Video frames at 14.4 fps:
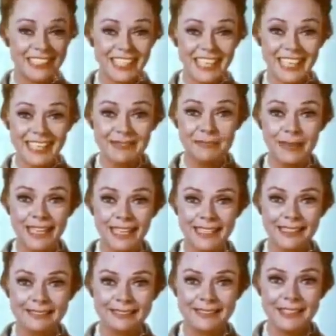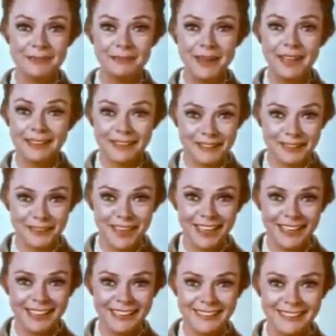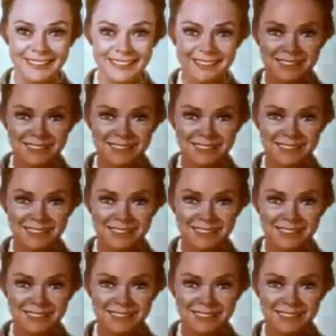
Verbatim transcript: Shake and bake. It's better than frying.